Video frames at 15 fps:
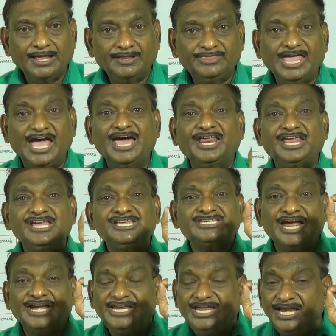there is
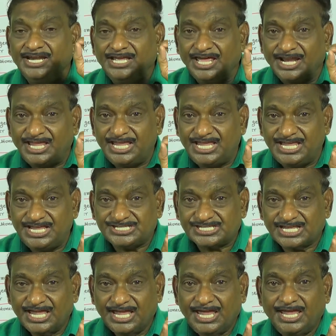an increase
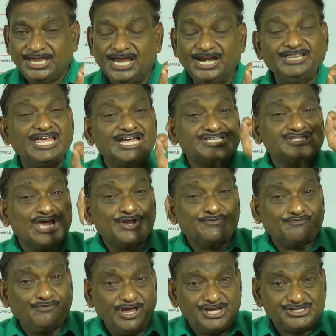in the
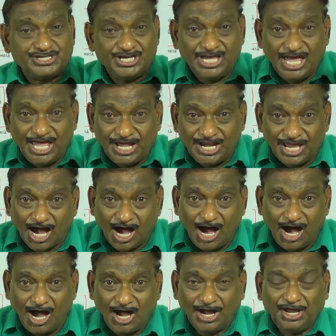surface
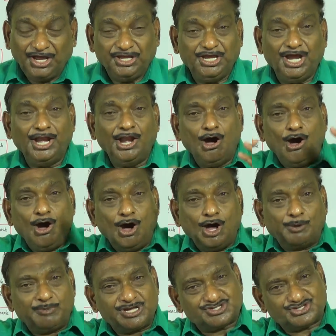area
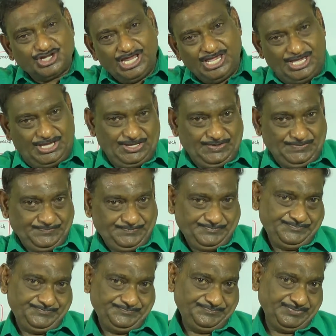enormously.
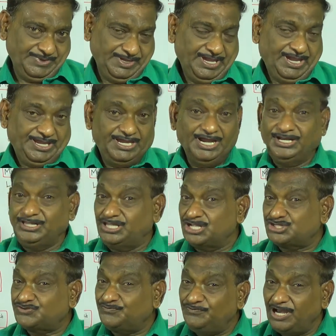In
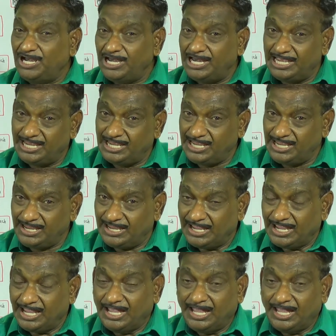this villi,